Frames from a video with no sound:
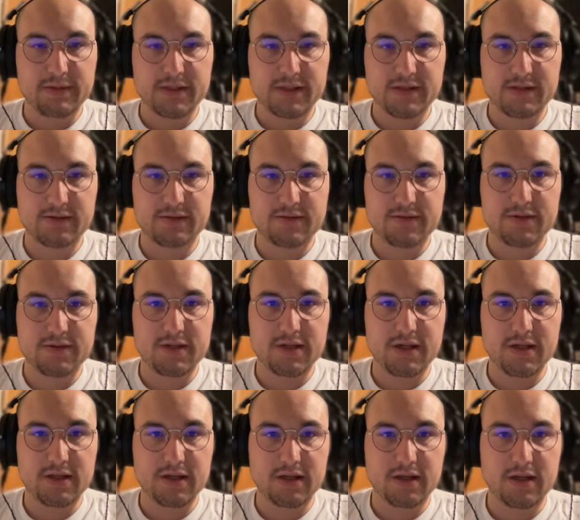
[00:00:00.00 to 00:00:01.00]
us to see
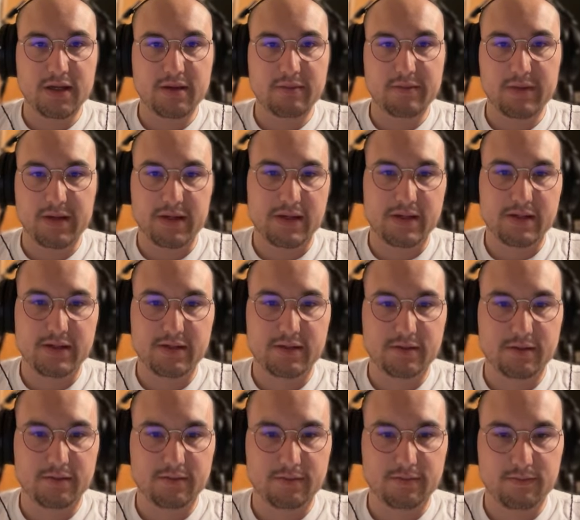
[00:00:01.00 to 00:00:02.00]
the kick and bass.
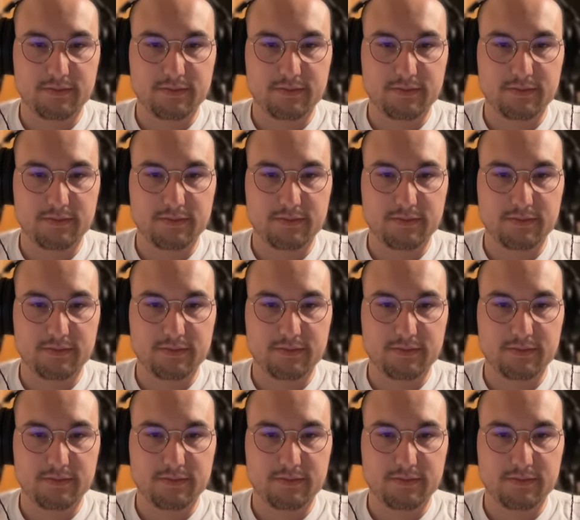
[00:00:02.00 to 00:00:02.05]
So